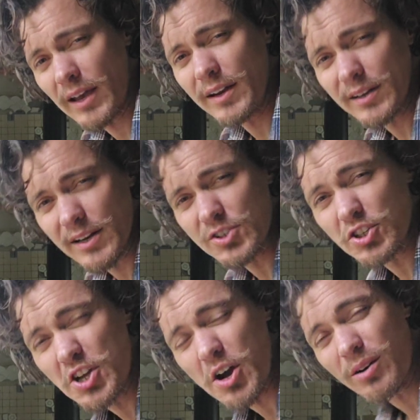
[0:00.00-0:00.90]
Add it as
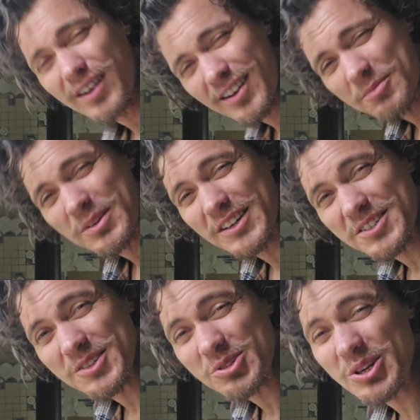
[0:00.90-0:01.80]
you go. Oh, I'm
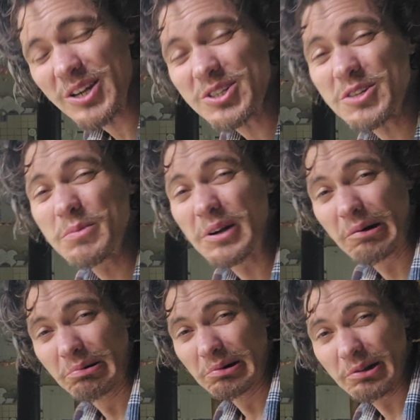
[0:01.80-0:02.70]
tasting it's tasty, but I
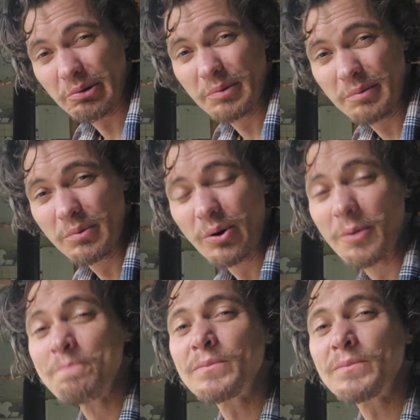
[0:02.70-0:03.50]
want a little bit more.